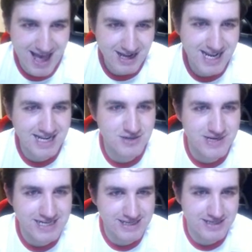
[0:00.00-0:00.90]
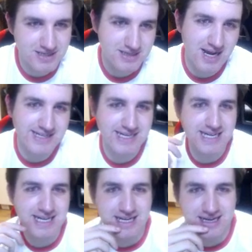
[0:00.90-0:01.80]
okay, so I need, guys, I
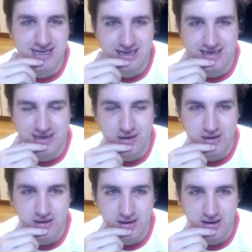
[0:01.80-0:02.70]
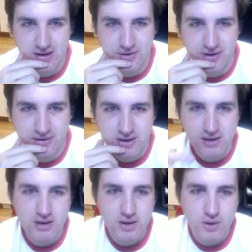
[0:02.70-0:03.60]
need, hold on,
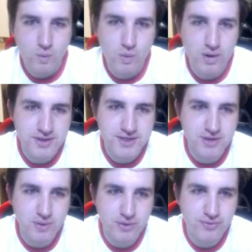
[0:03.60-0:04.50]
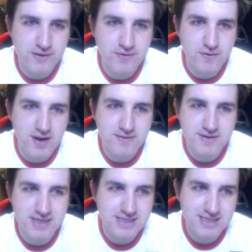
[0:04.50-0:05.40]
one, two, three, four, five,
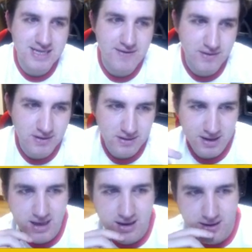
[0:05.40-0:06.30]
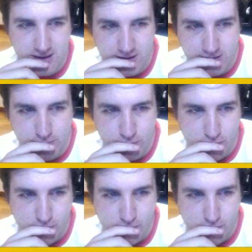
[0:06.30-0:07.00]
six, seven. Um,